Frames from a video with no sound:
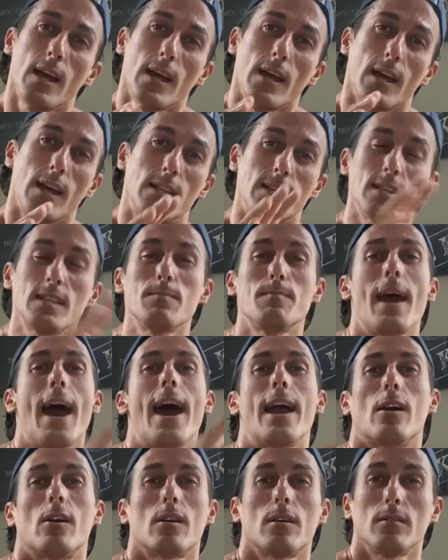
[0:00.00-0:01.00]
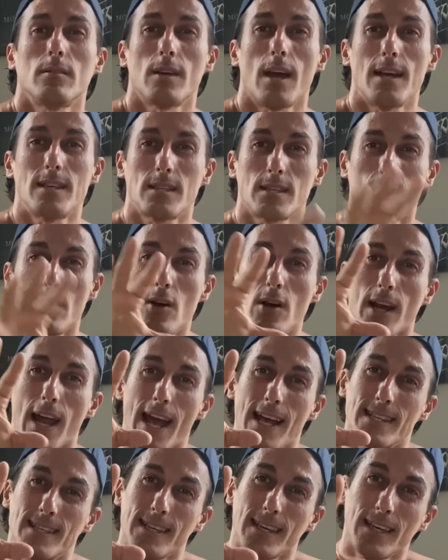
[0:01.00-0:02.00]
It doesn't matter as long
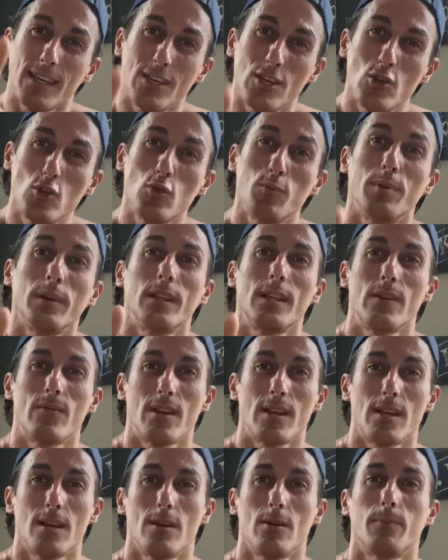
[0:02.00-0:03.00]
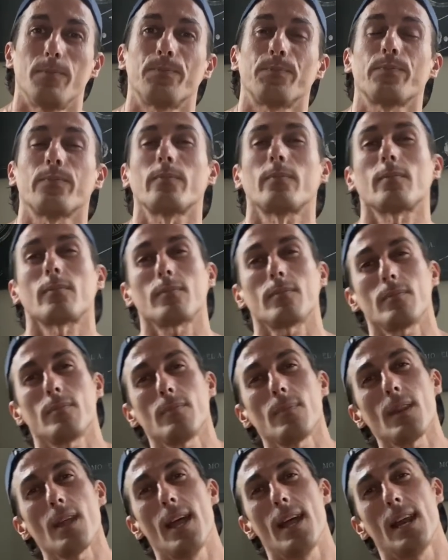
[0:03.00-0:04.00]
as you believe in you.
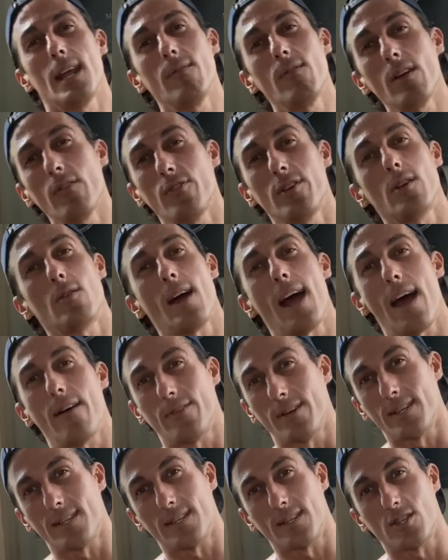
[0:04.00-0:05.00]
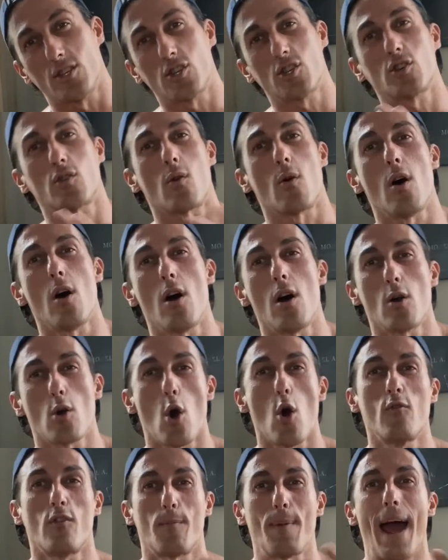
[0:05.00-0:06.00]
And even if you don't have a strong,
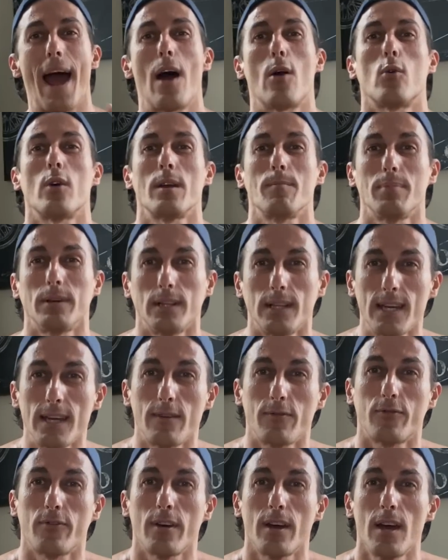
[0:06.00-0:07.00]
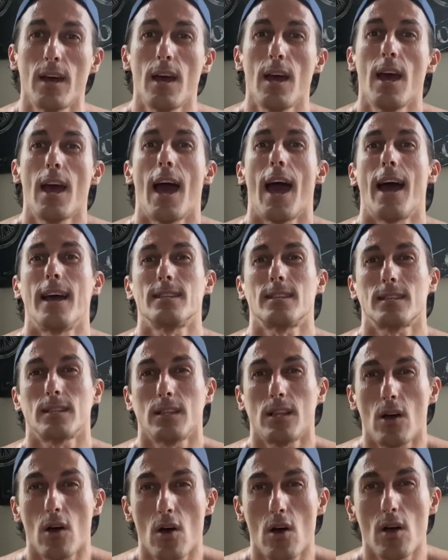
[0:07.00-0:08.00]
overpowering belief, as
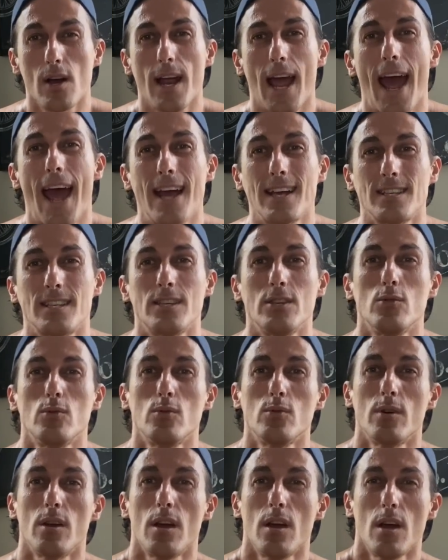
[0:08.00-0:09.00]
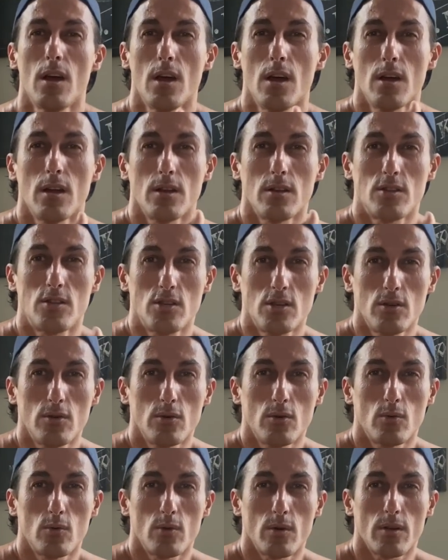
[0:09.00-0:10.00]
long as you
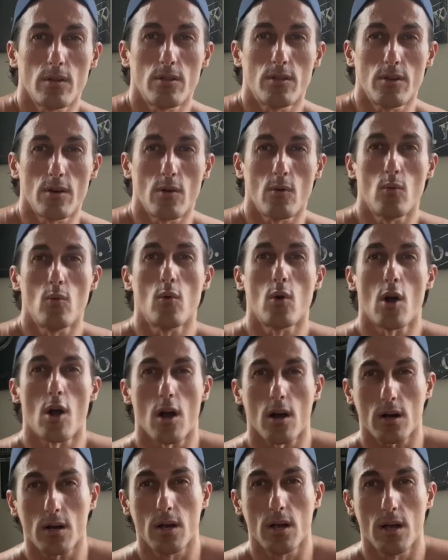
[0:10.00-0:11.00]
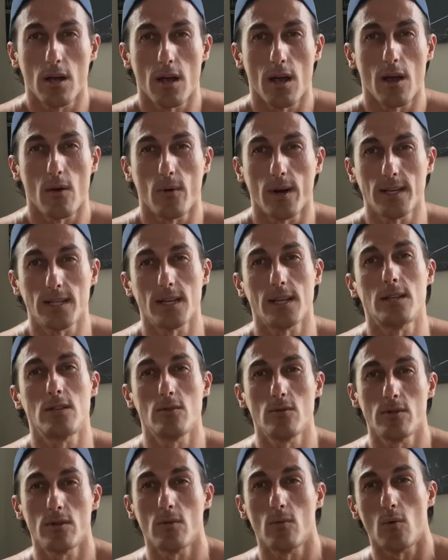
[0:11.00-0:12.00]
do the work, and when I say
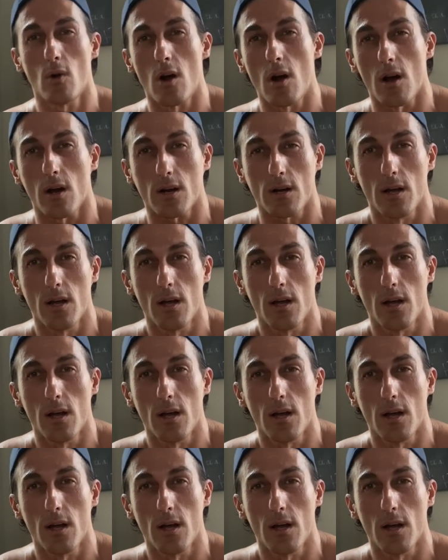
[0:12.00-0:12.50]
do the work,